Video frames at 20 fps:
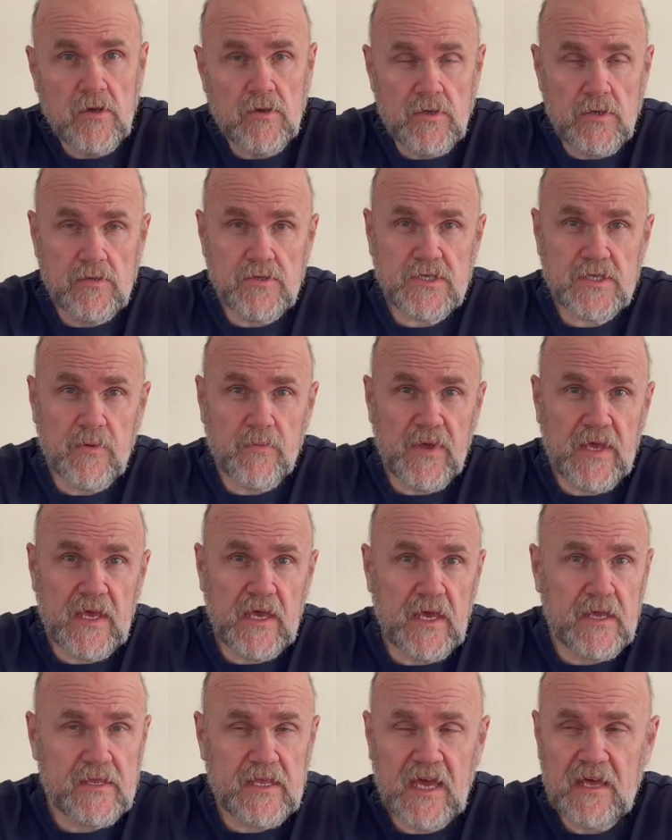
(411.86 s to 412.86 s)
it used to
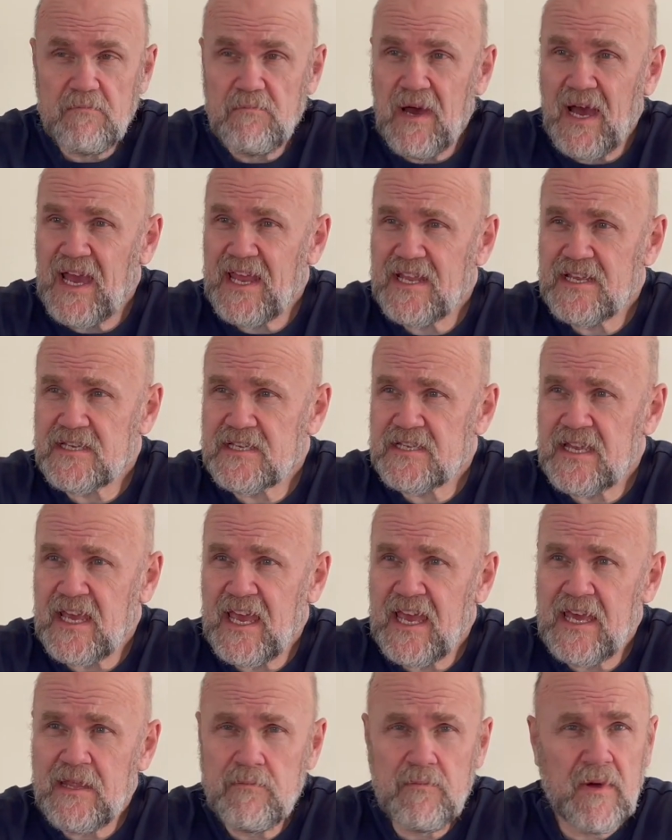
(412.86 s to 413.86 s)
be at that
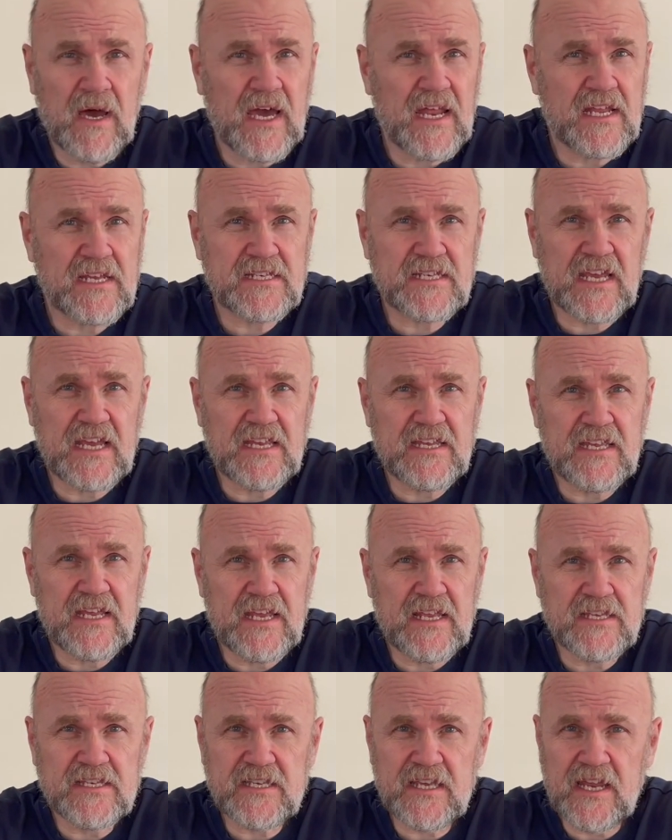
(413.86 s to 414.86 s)
-10,
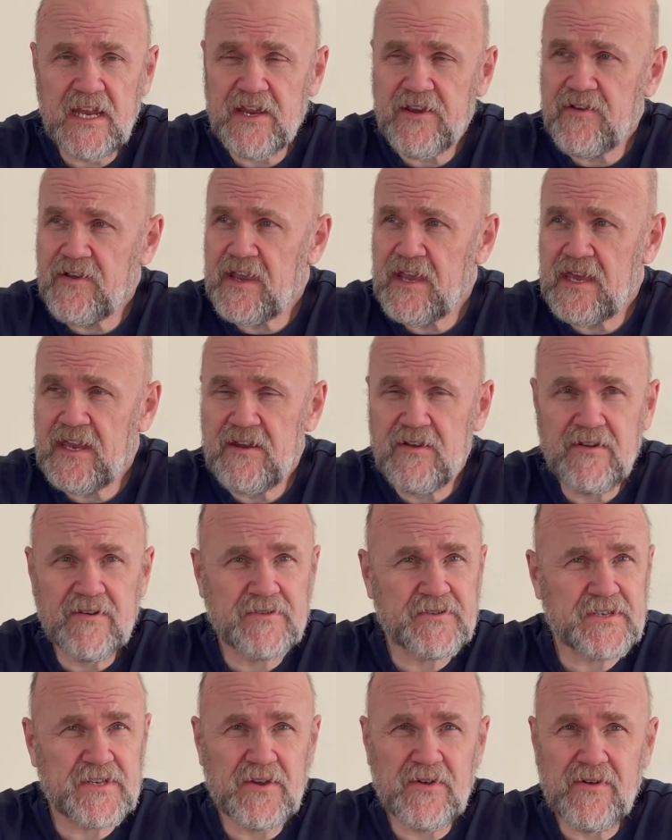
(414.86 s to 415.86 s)
-18 centigrade or
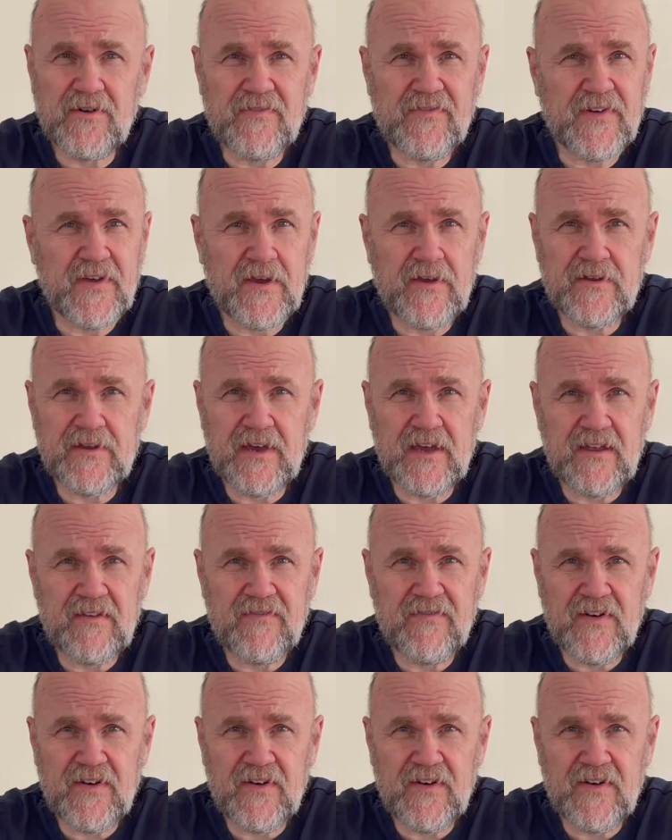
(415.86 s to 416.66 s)
0 Fahrenheit,